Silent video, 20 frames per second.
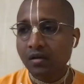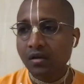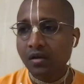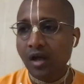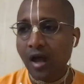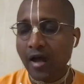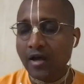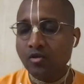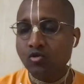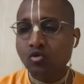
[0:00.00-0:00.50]

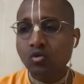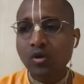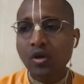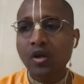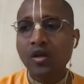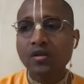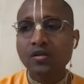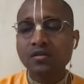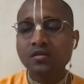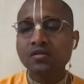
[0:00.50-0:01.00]
as soon
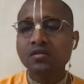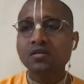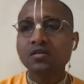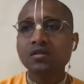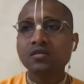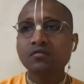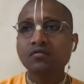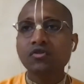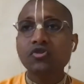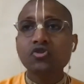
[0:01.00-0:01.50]
as
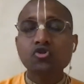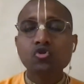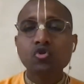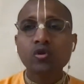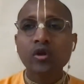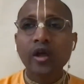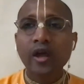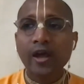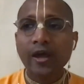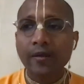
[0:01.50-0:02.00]
Vishnu
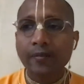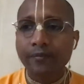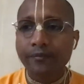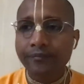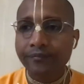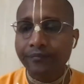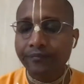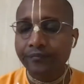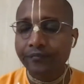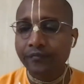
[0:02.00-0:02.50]
came,
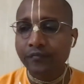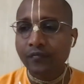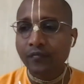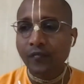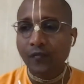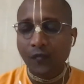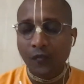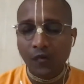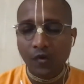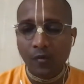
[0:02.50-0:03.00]

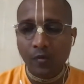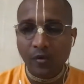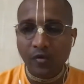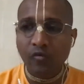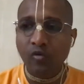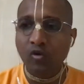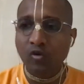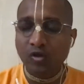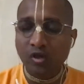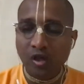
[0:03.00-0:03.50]

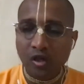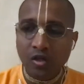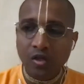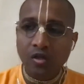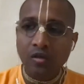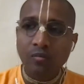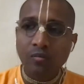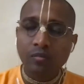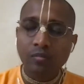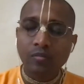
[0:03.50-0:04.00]
before that
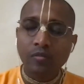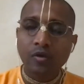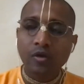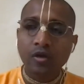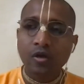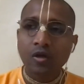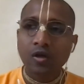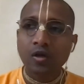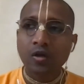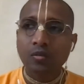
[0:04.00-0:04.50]

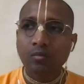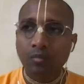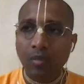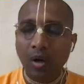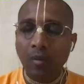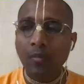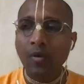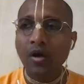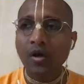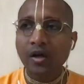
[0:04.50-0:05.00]

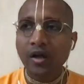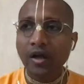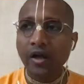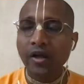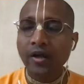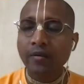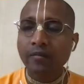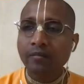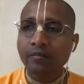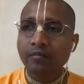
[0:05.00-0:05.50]
Brahma
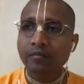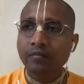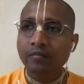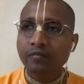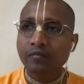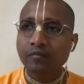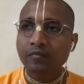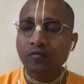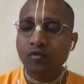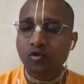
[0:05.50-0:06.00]
came
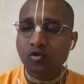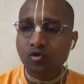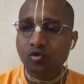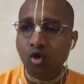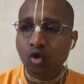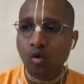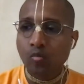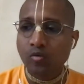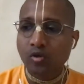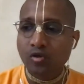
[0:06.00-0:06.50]
to
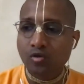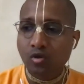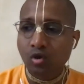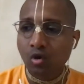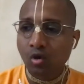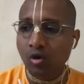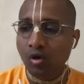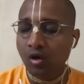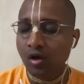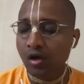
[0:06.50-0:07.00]
stop this
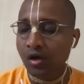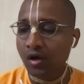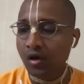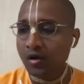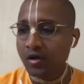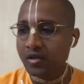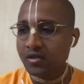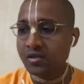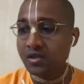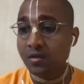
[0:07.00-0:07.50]
whole
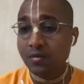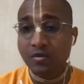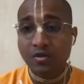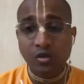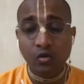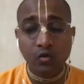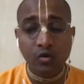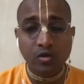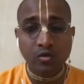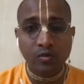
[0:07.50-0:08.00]
disturbance that
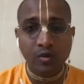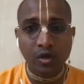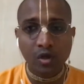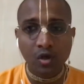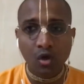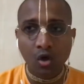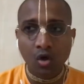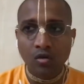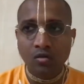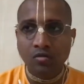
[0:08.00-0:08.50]
was being
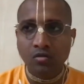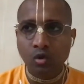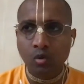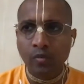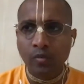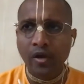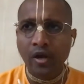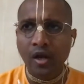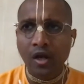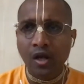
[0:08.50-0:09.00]
caused, so
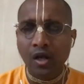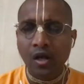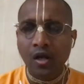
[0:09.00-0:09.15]
many